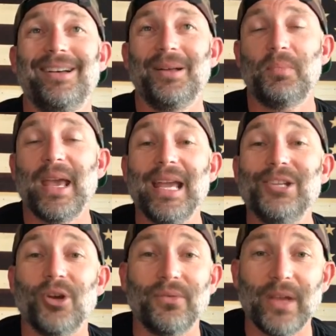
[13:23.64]

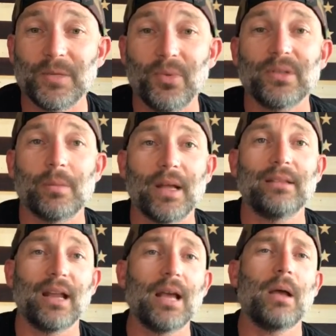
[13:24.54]
page on Facebook, something like
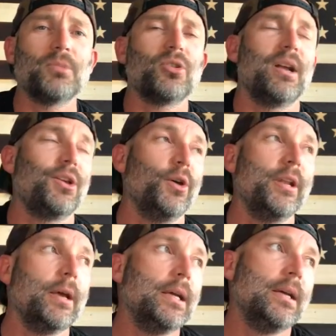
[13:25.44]
that. I'm sure I could.